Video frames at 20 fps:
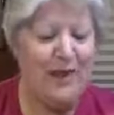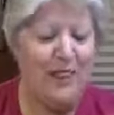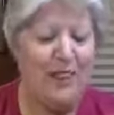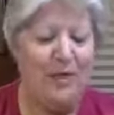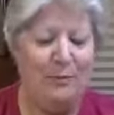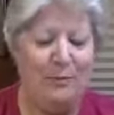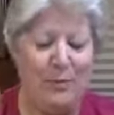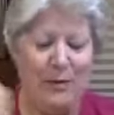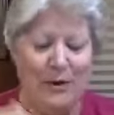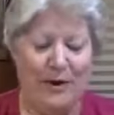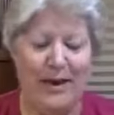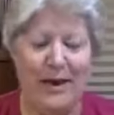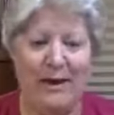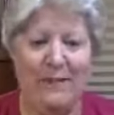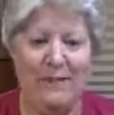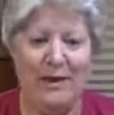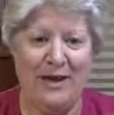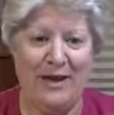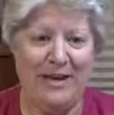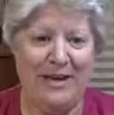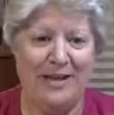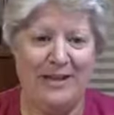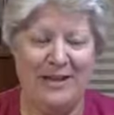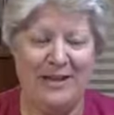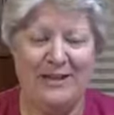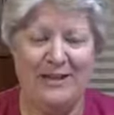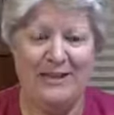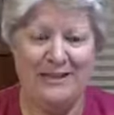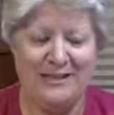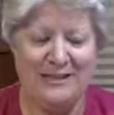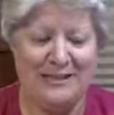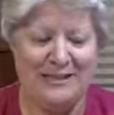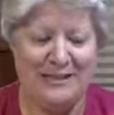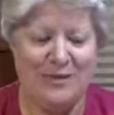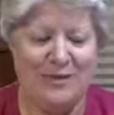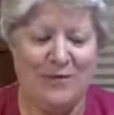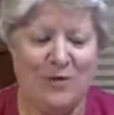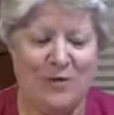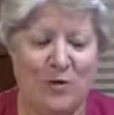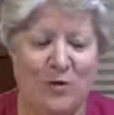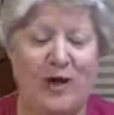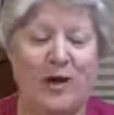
The book came out in 1964